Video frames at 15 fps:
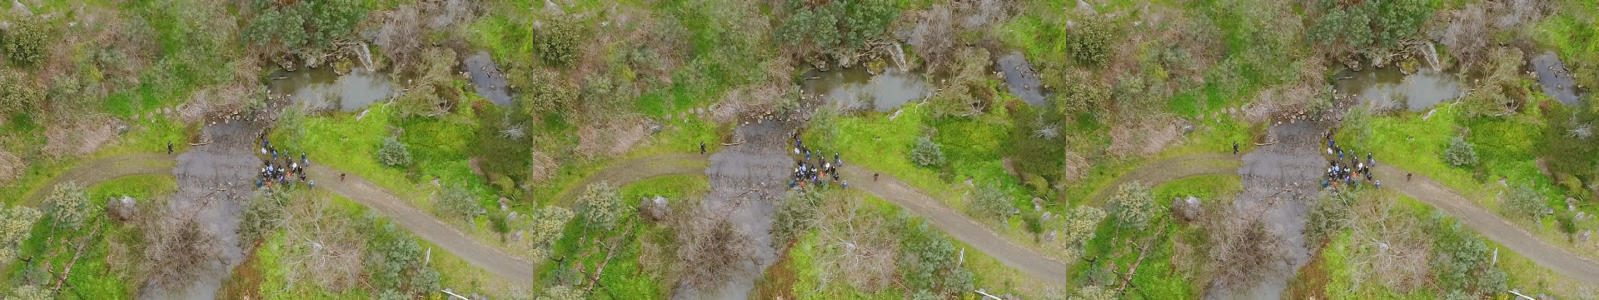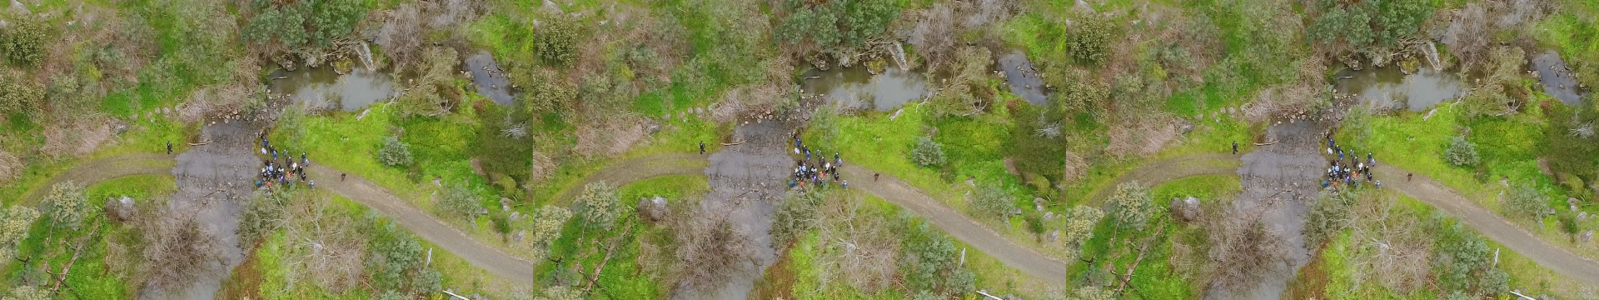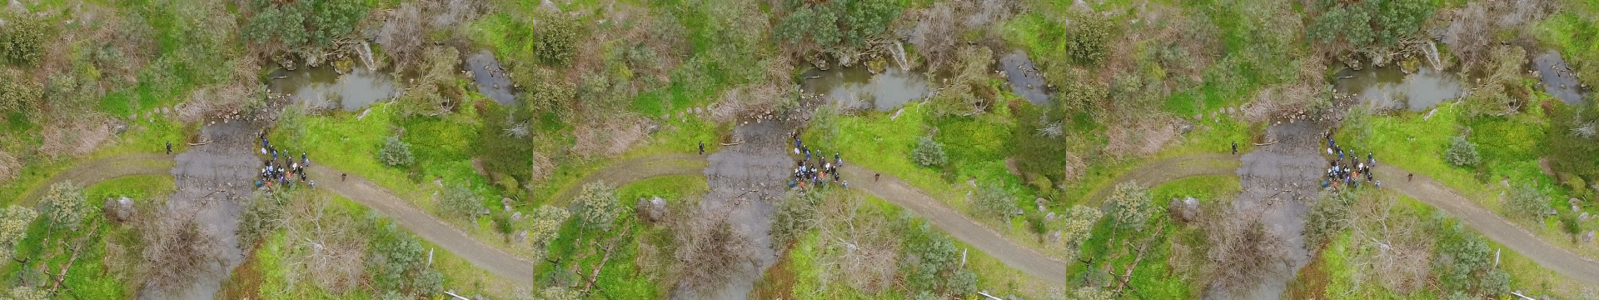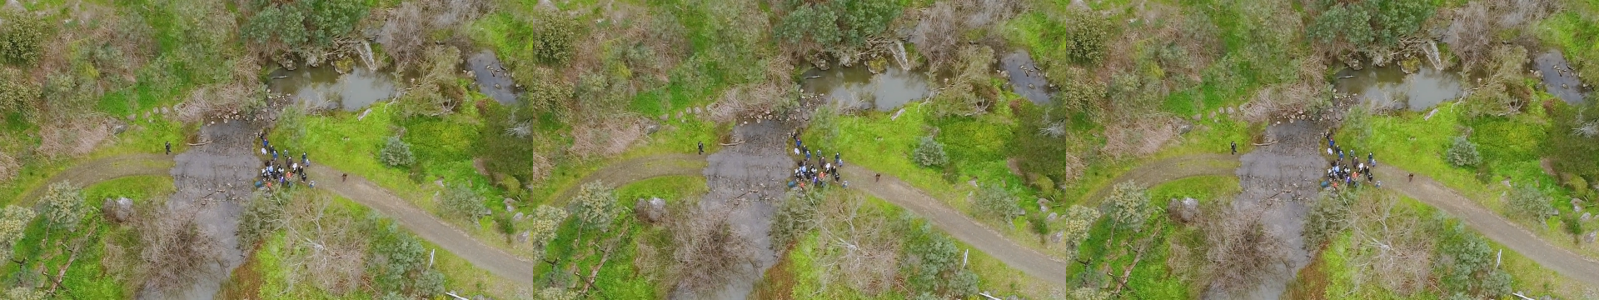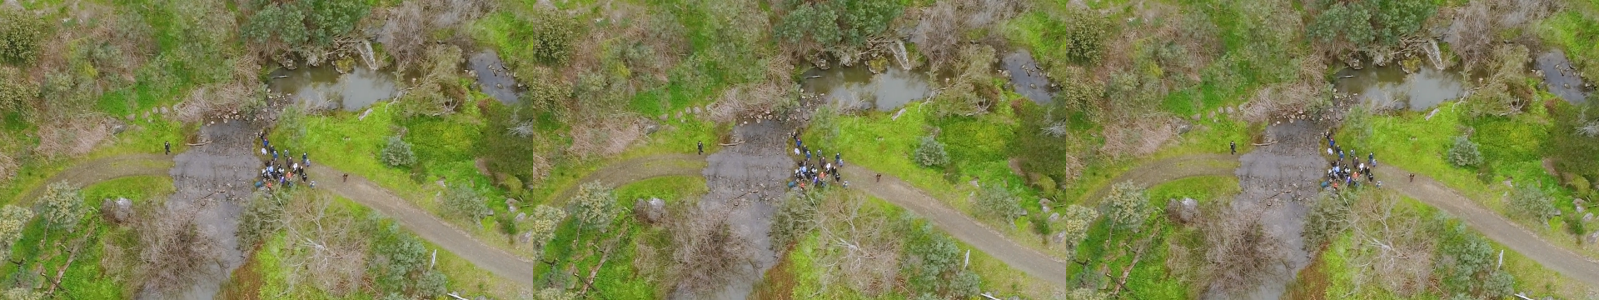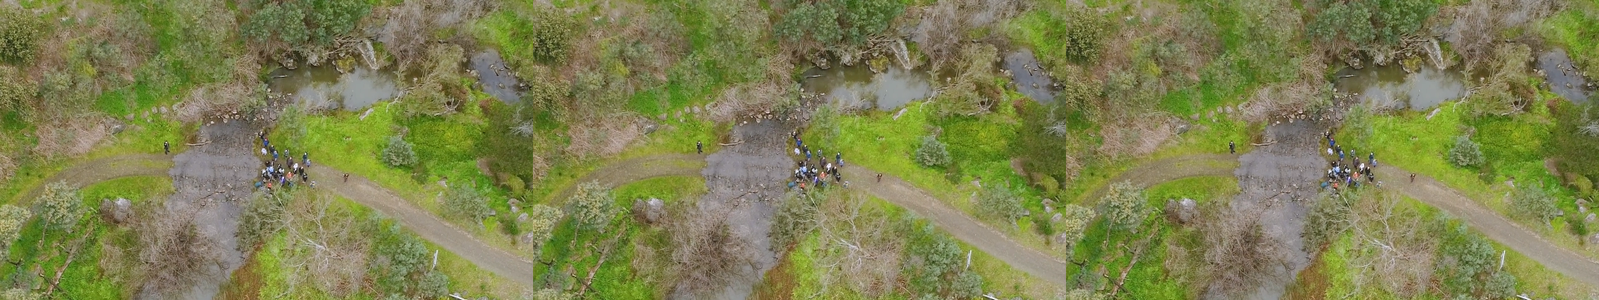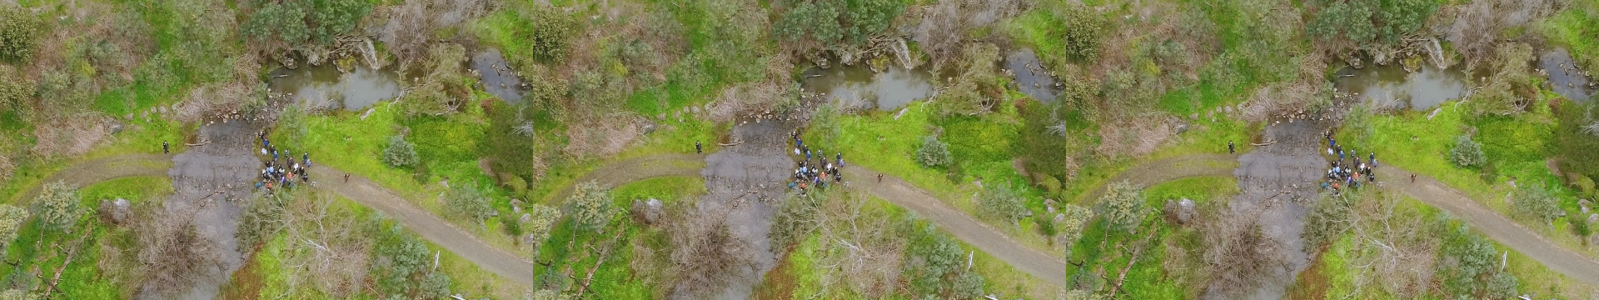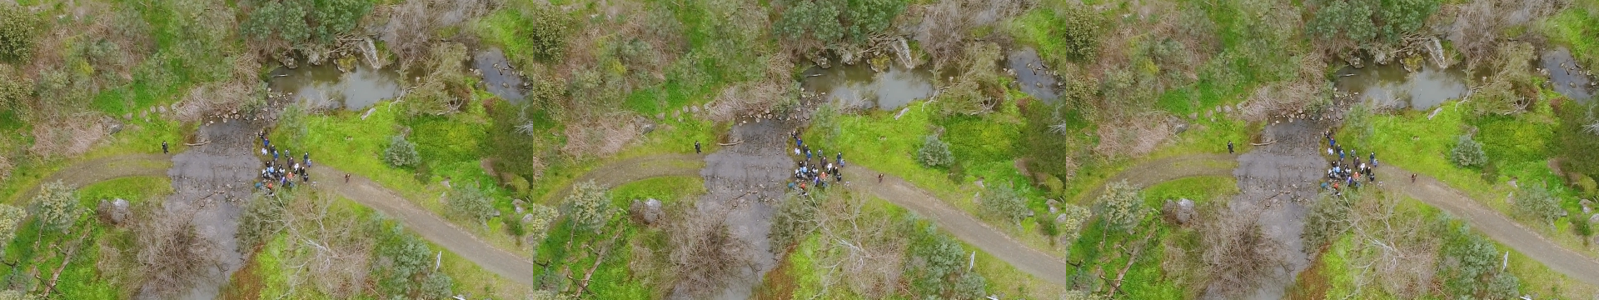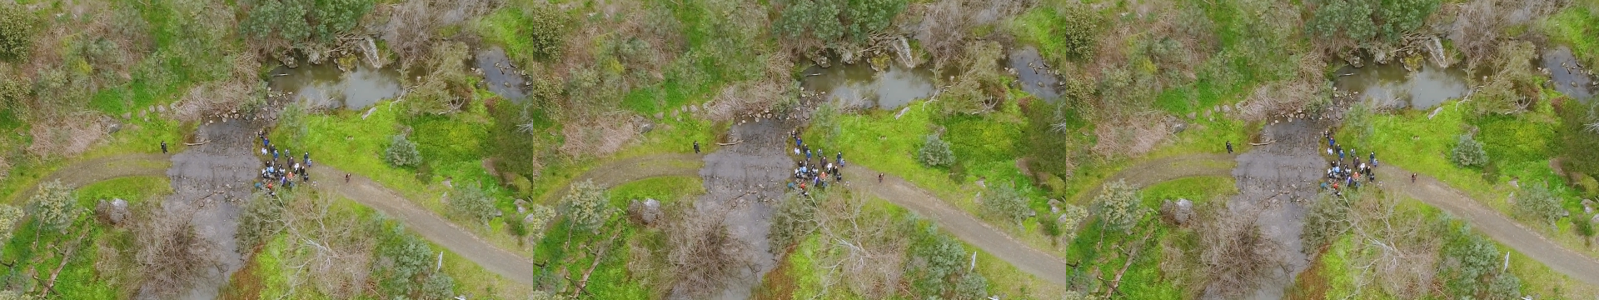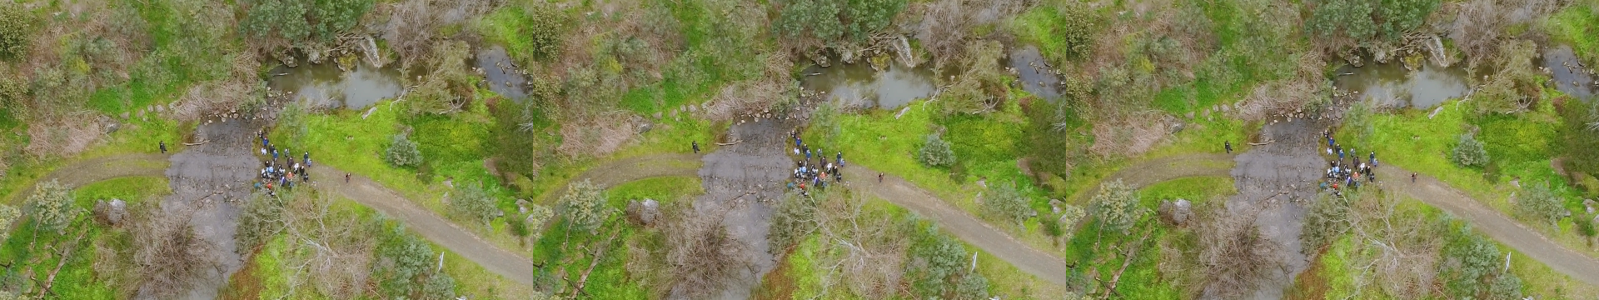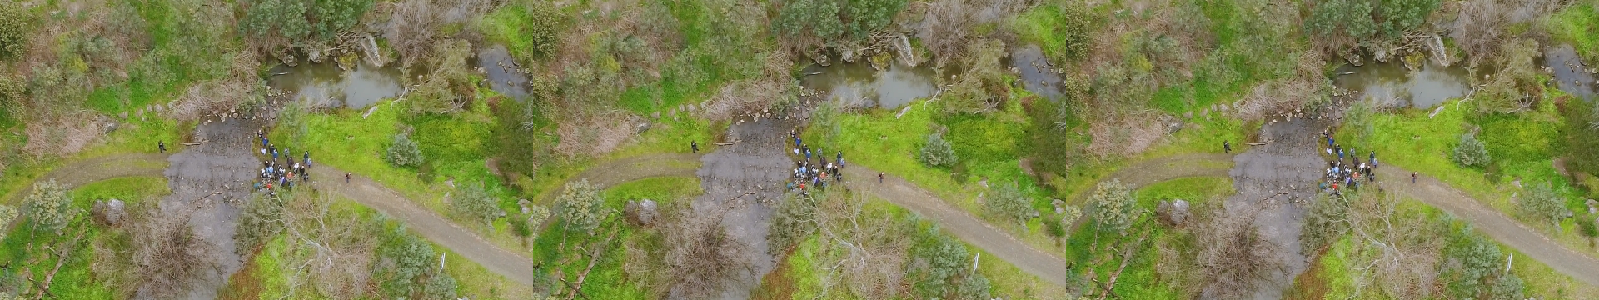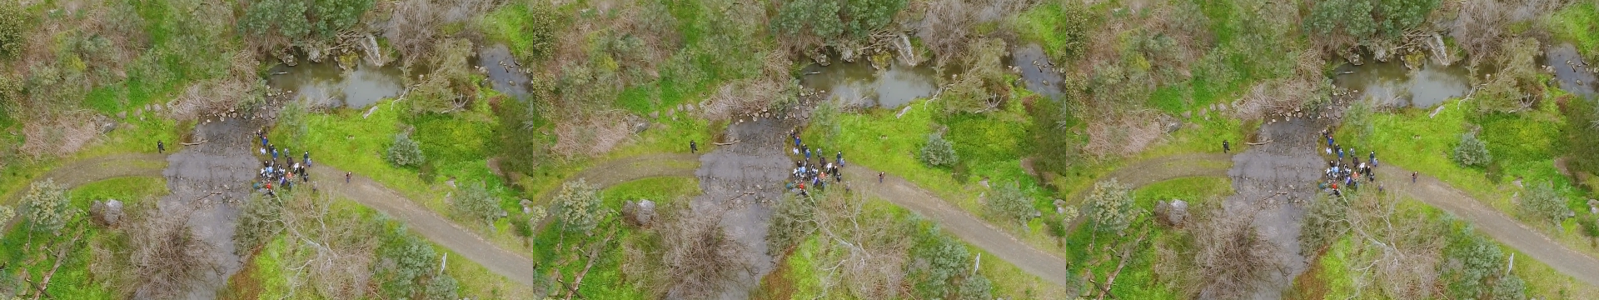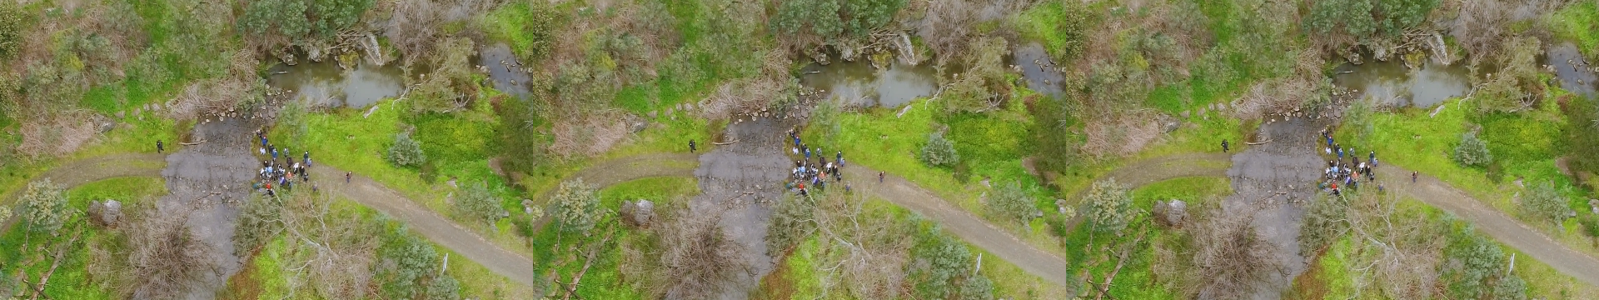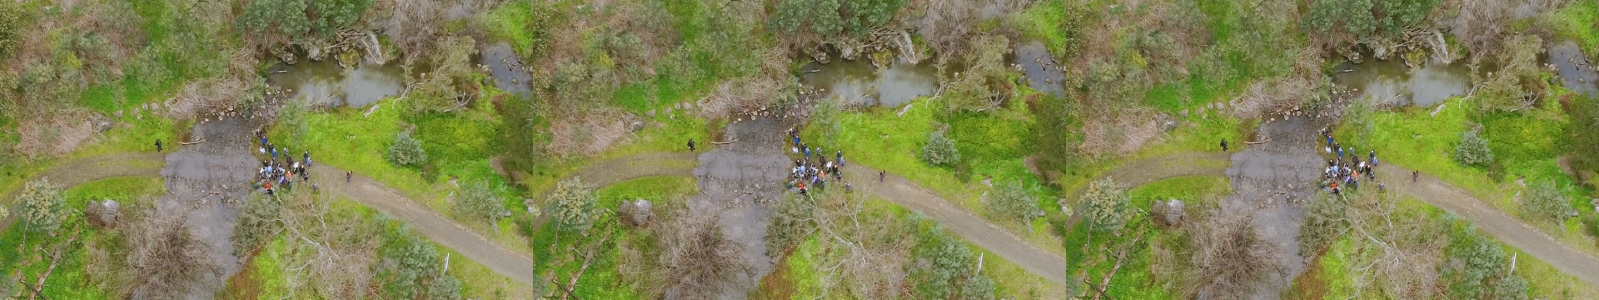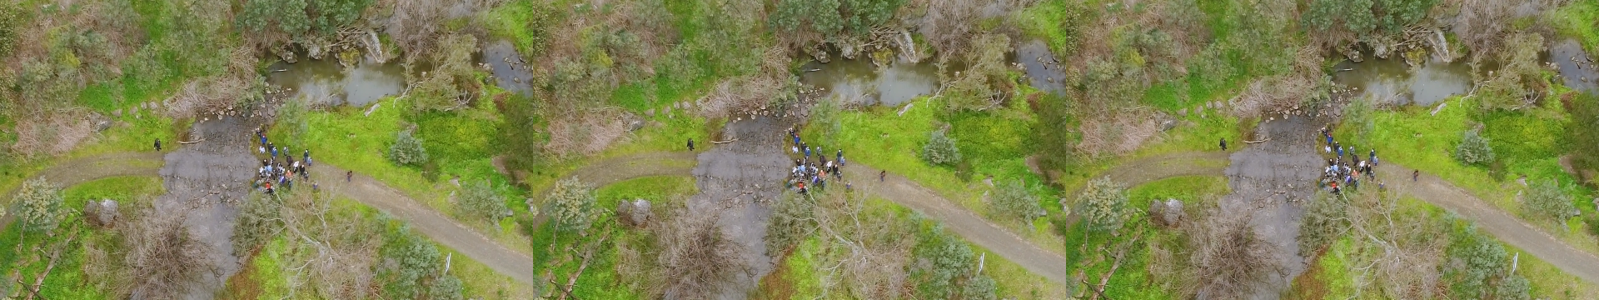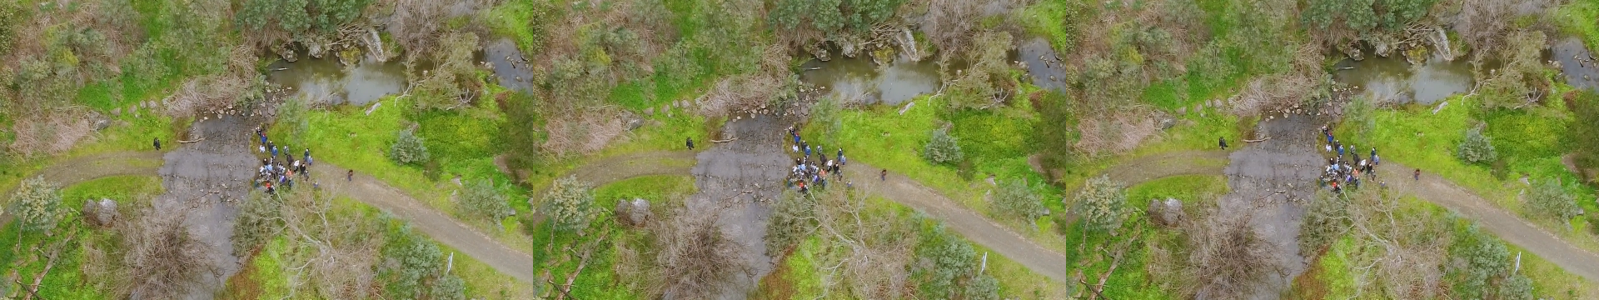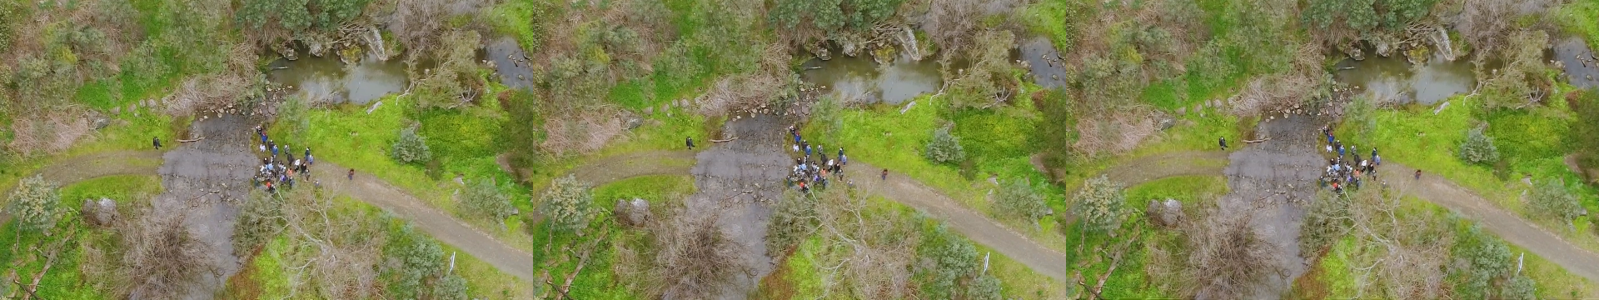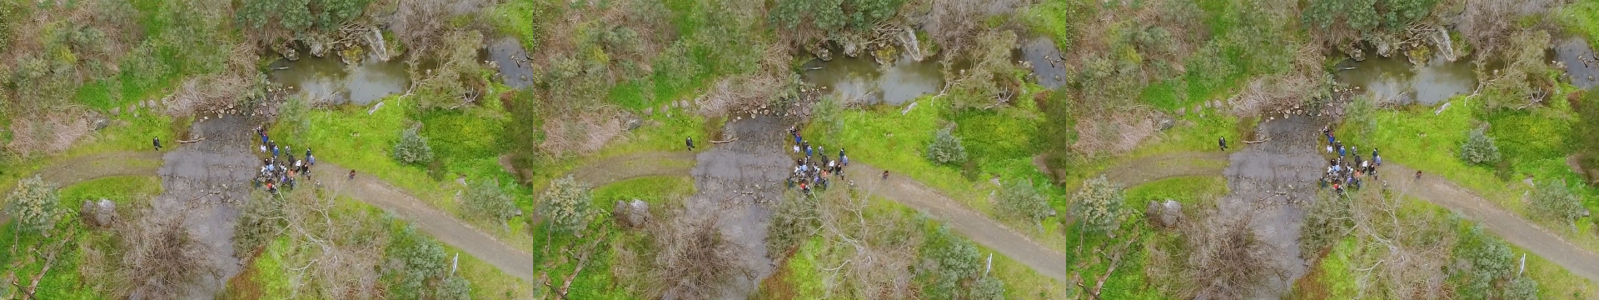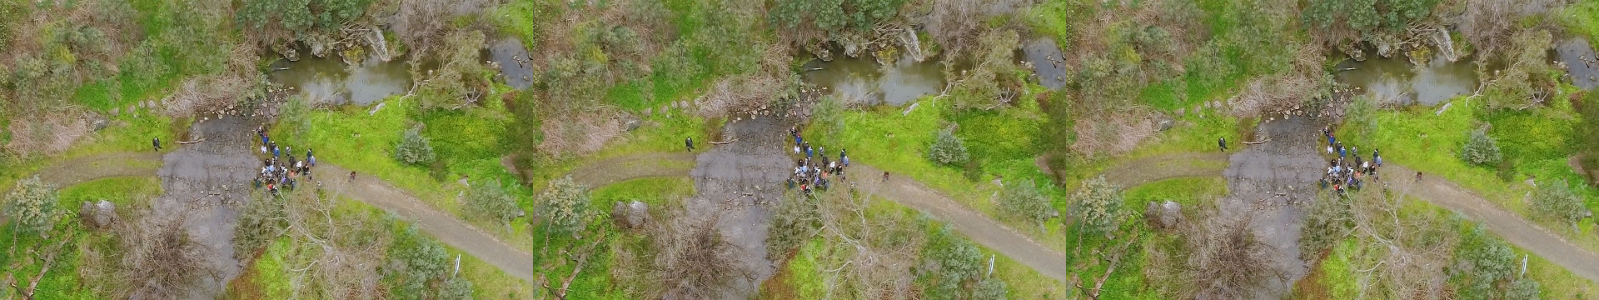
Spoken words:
Nobody's mouth can be seen.